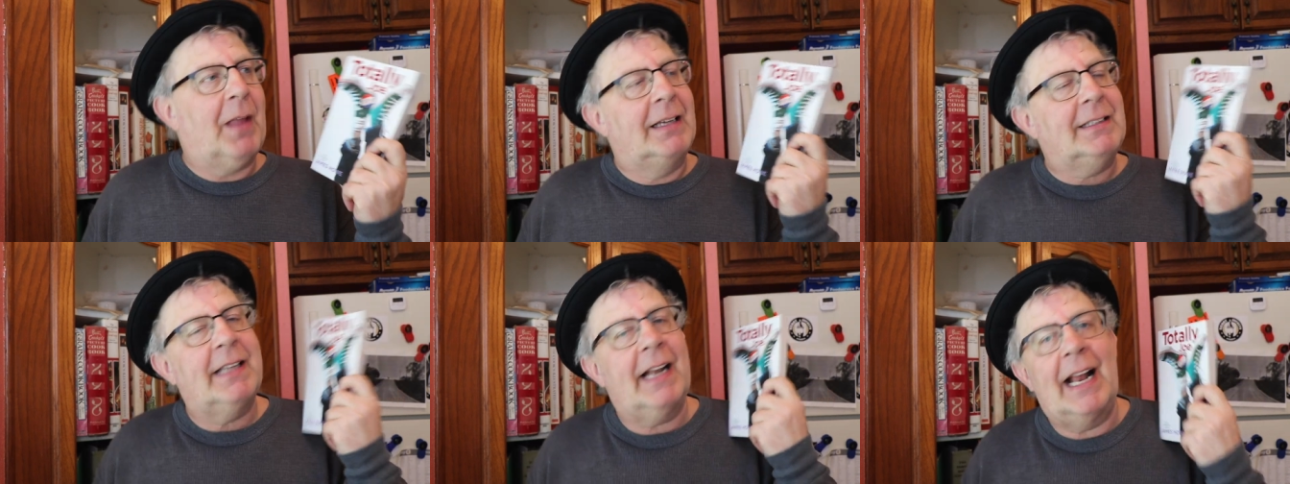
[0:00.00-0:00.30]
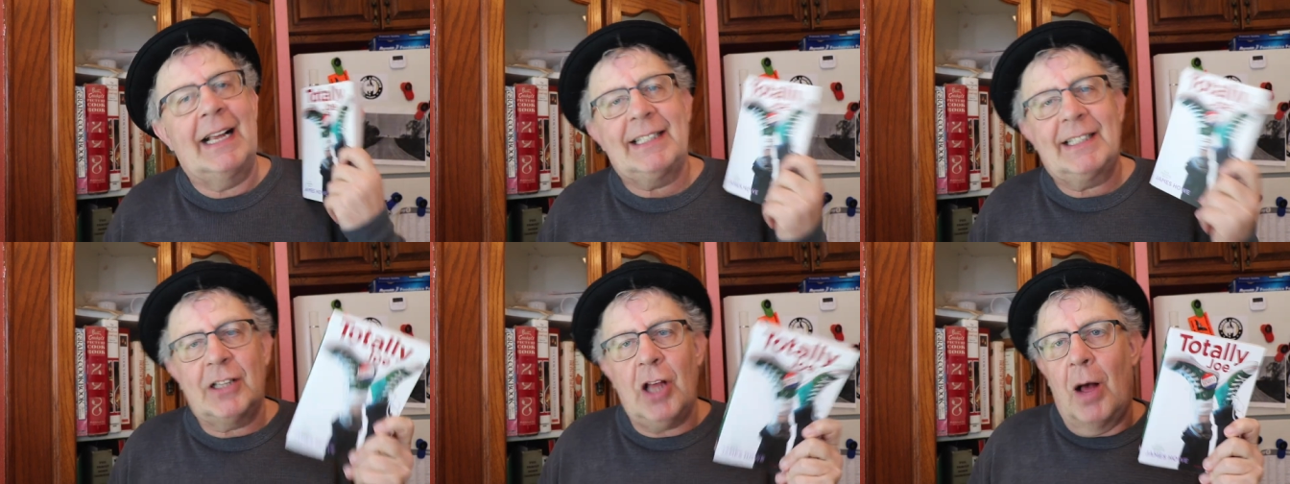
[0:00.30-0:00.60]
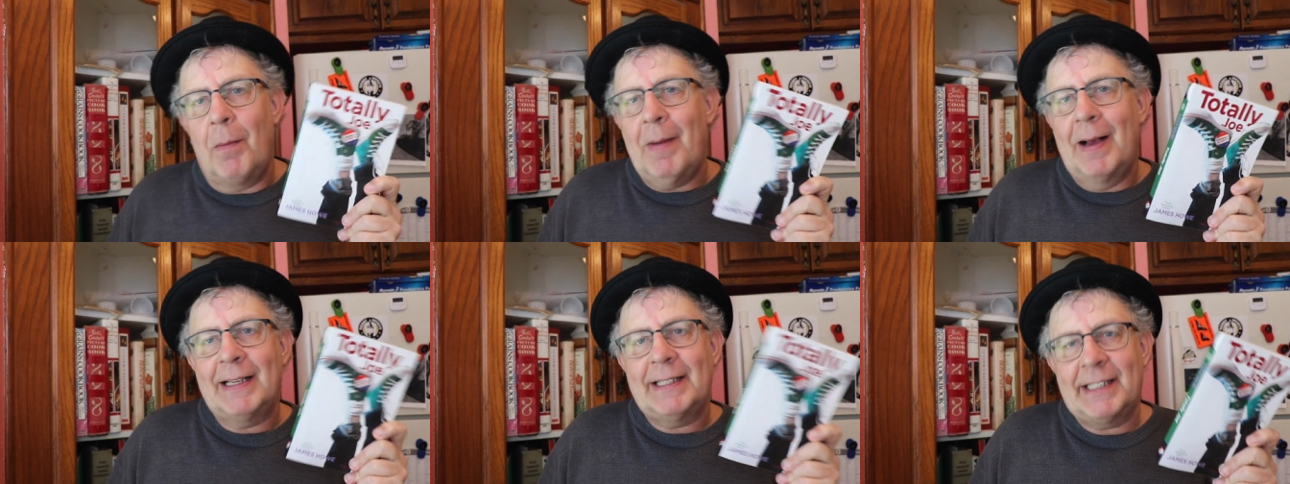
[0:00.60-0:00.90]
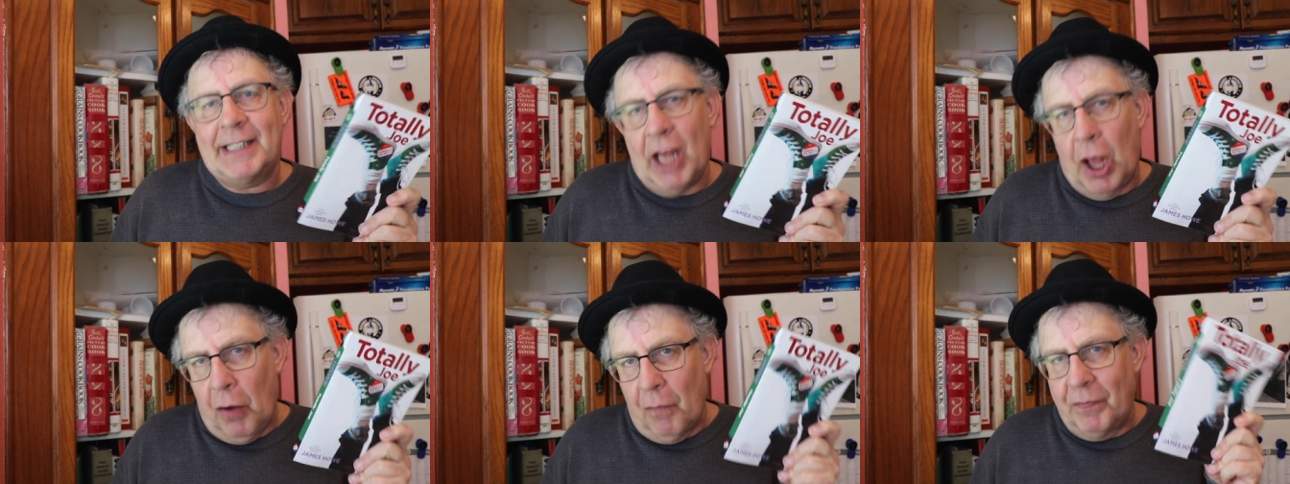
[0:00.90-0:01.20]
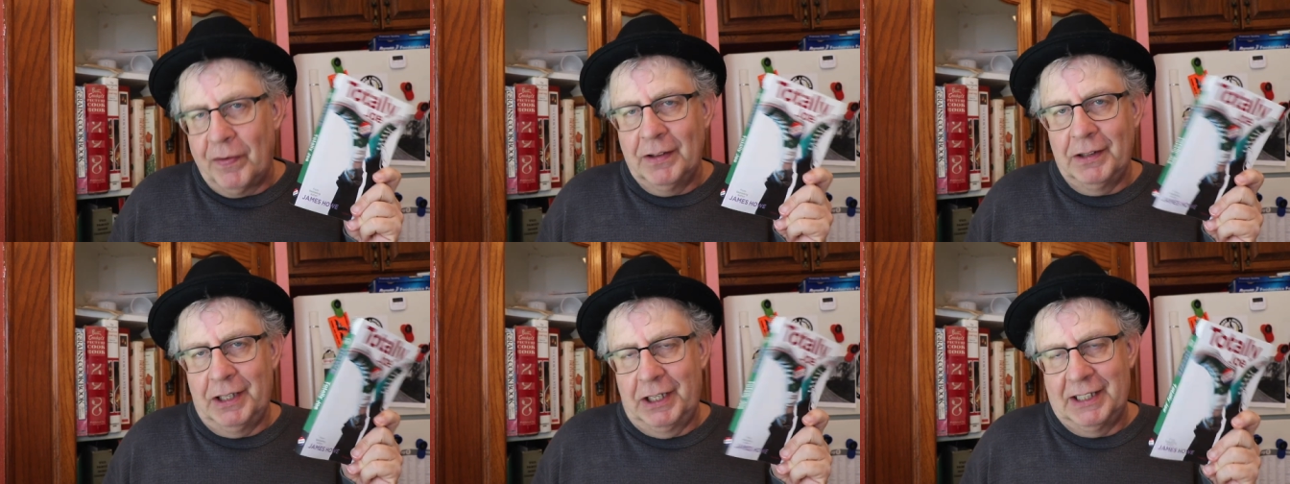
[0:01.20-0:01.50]
is that I saw
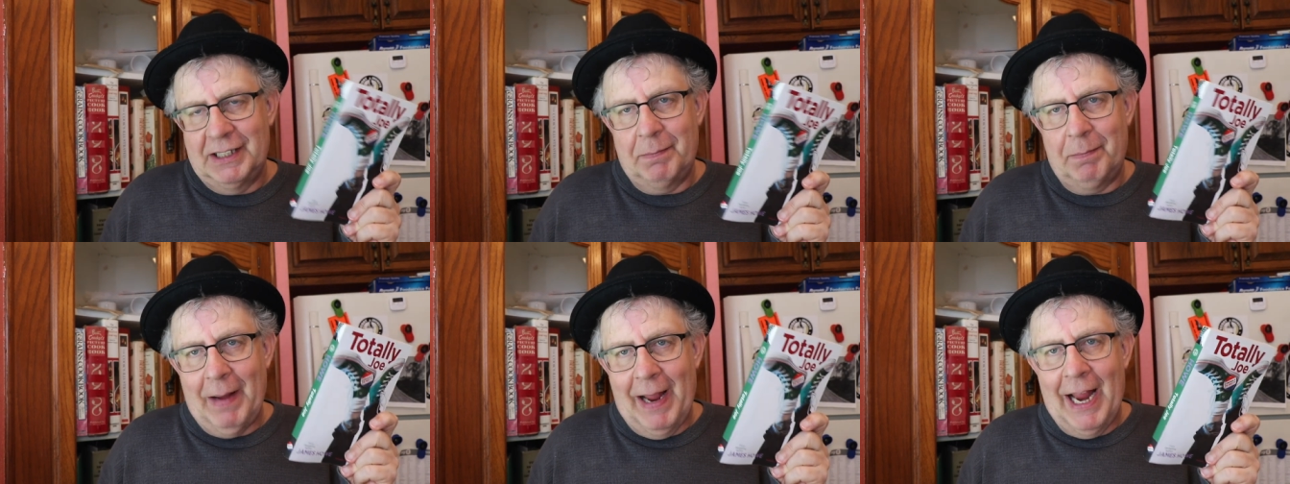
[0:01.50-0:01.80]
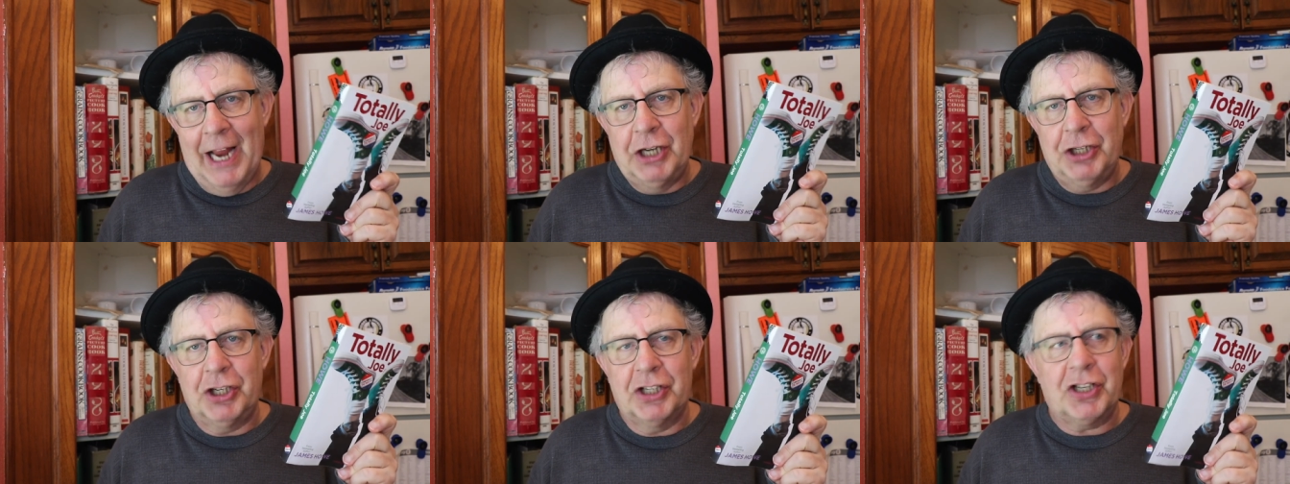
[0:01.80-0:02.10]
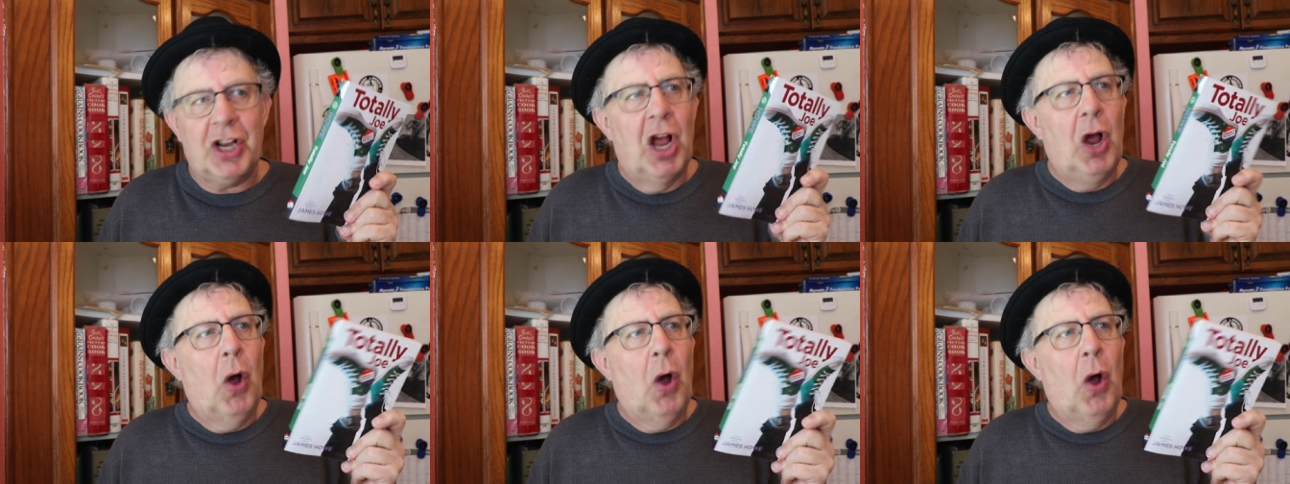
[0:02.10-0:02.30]
myself in these pages